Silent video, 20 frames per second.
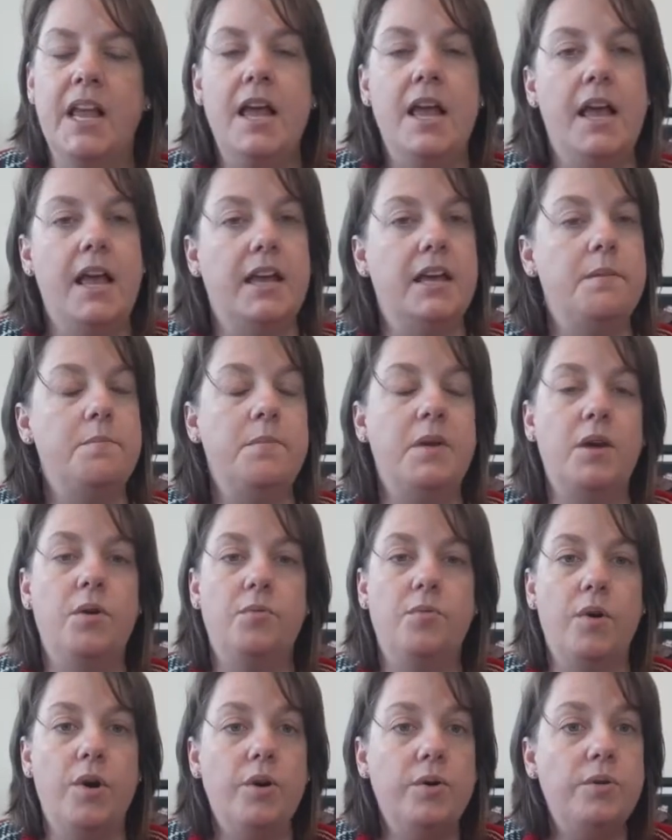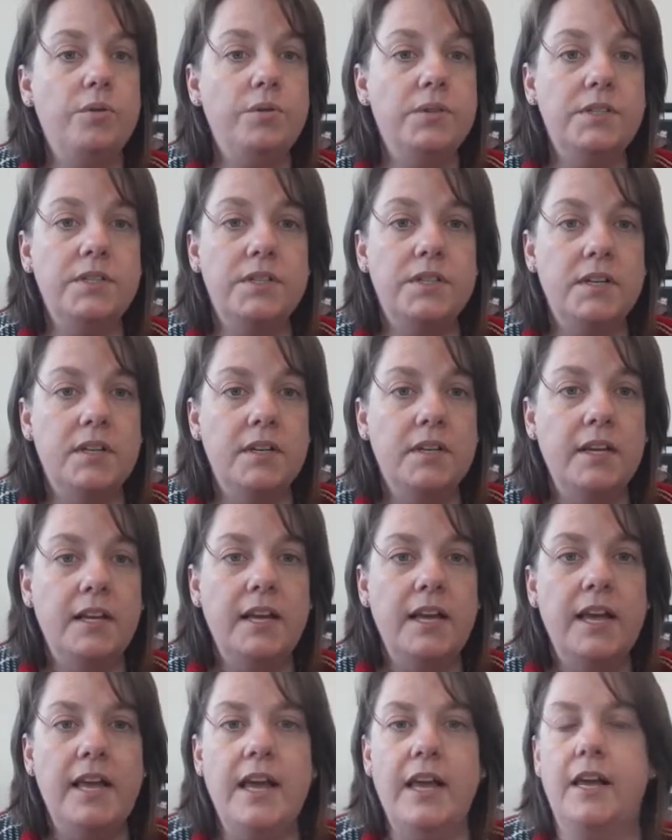it can be a rose,
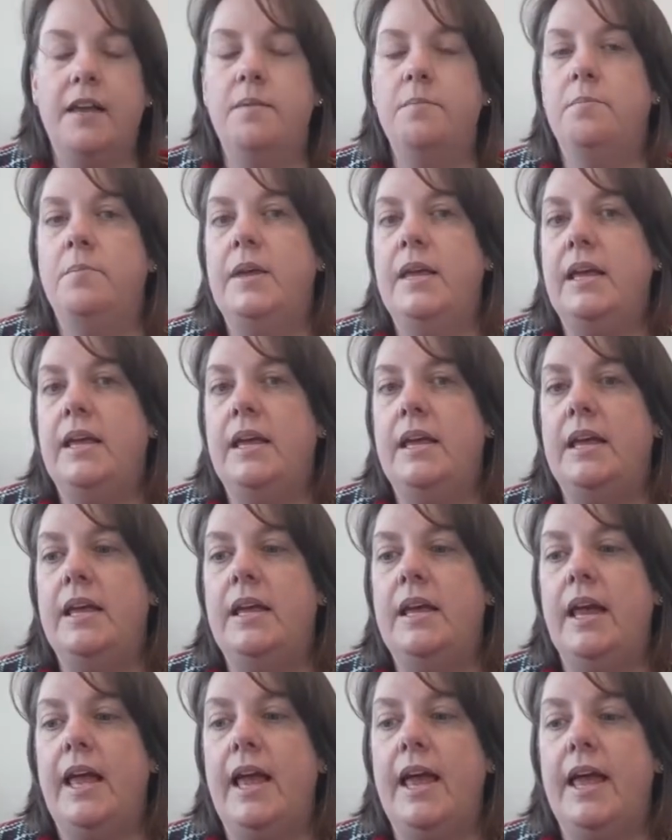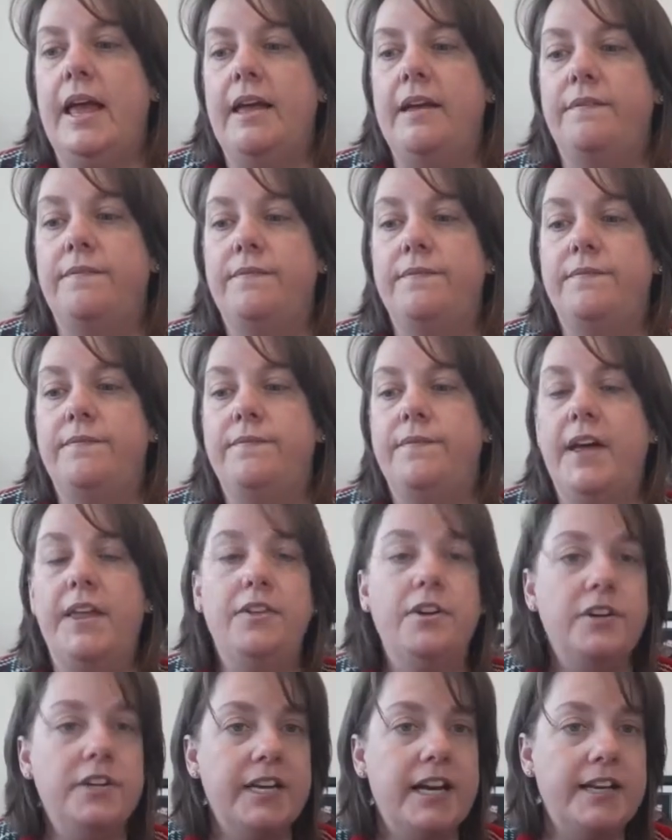it can be a
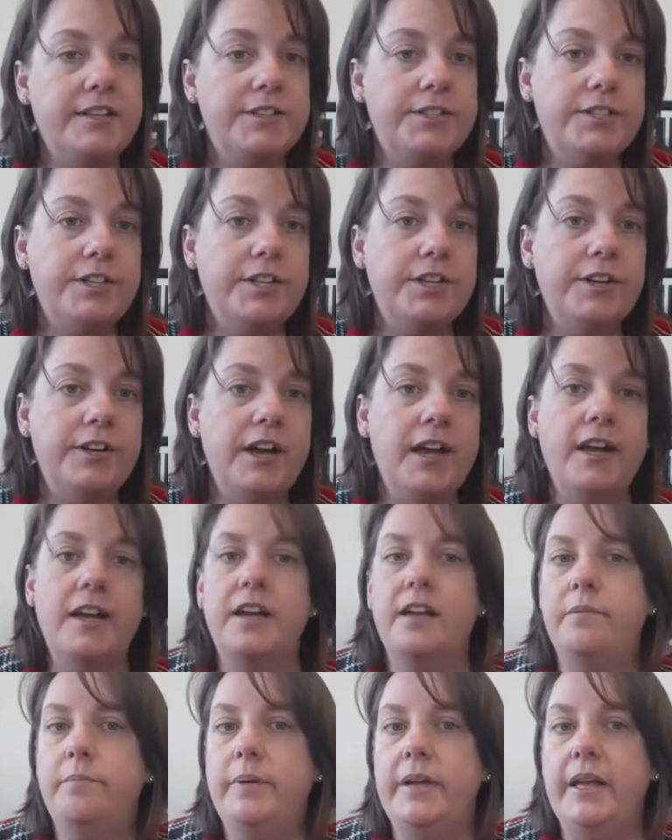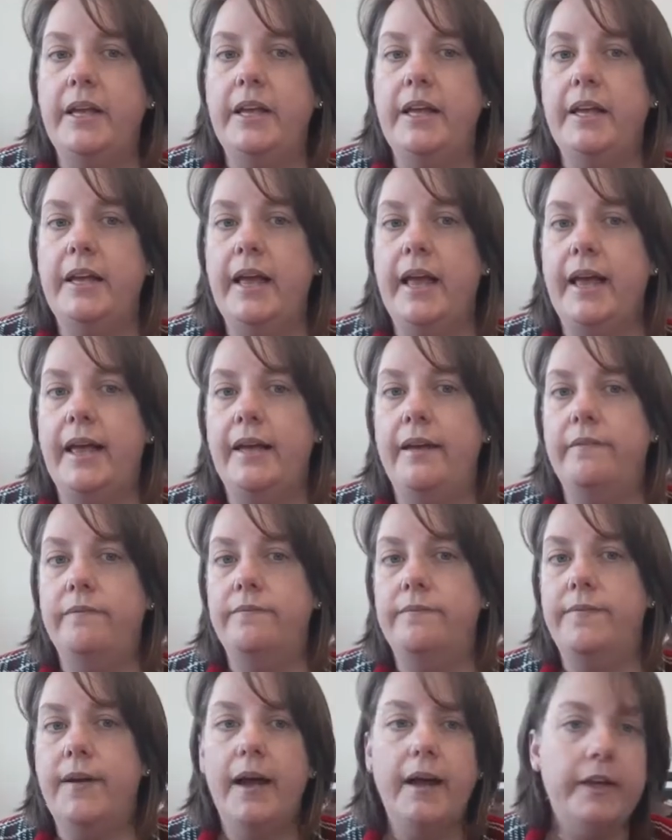feather duster, it could be a
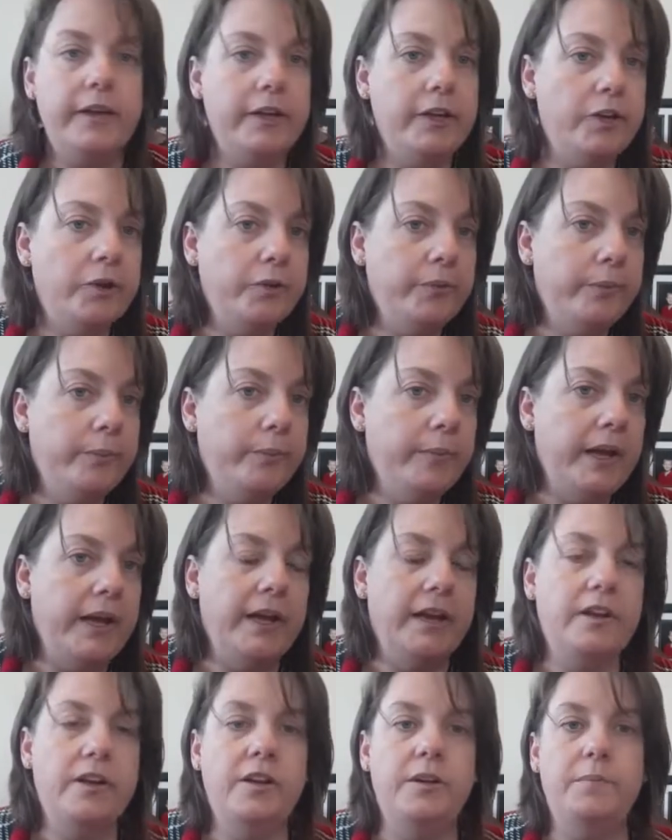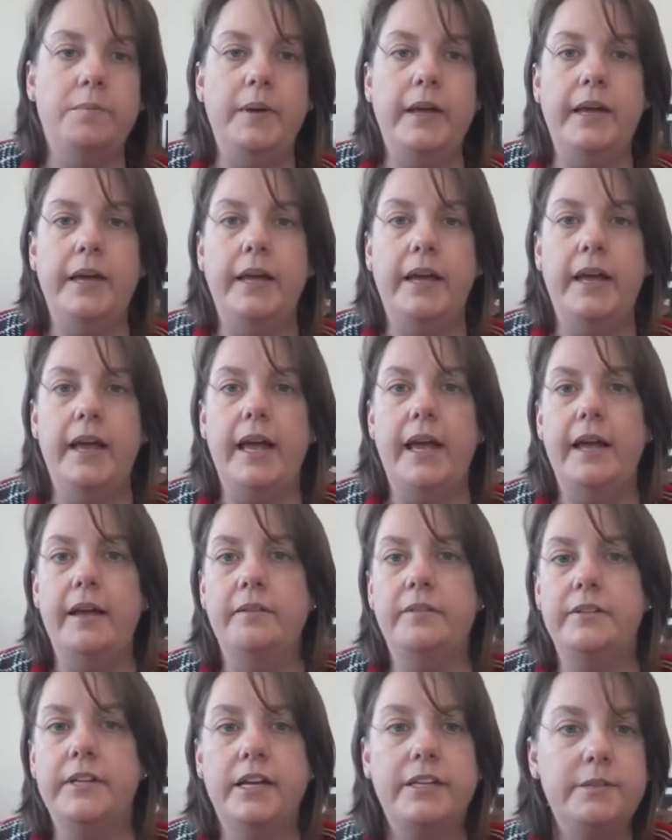vacuum, it could be a
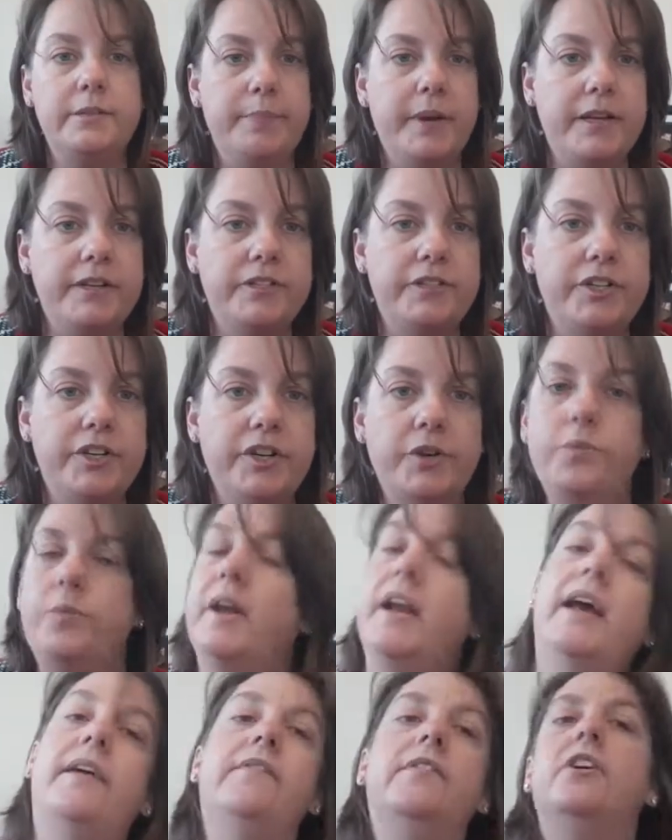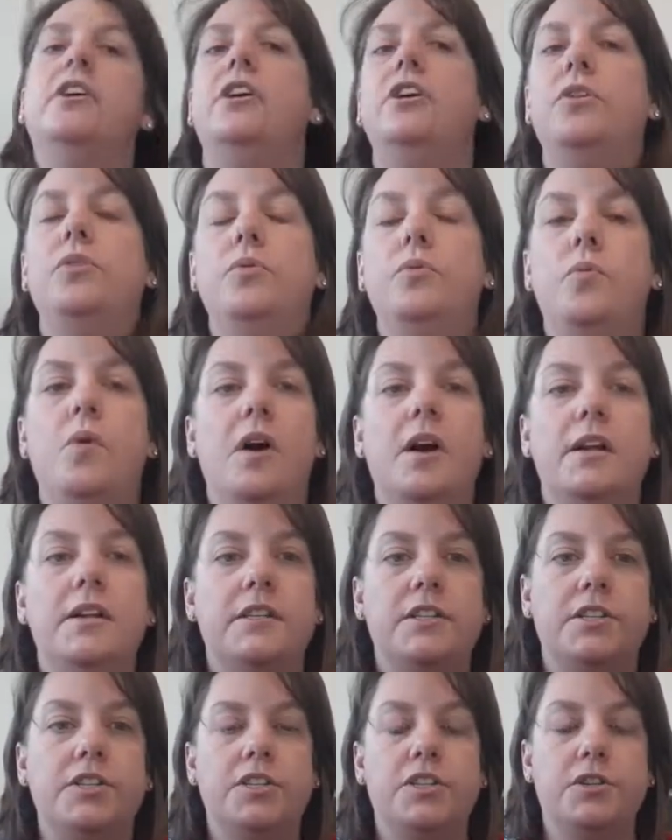dustbuster, whatever you
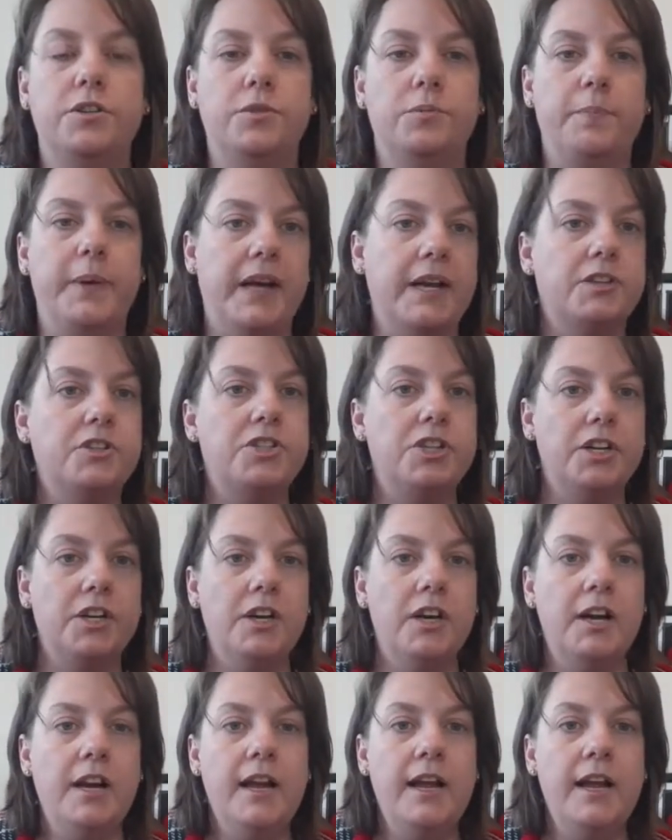want to picture.